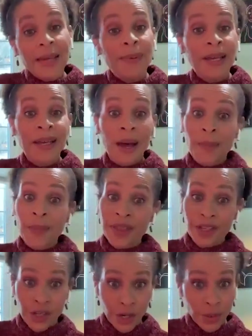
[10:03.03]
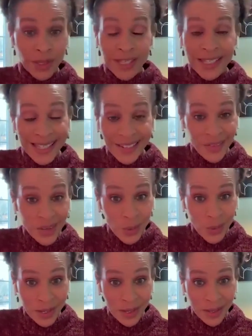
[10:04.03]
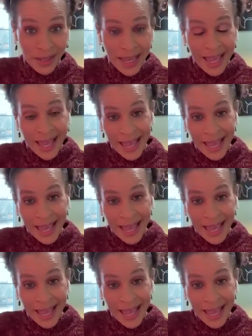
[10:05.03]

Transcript: keeping up with the Joneses, if you will.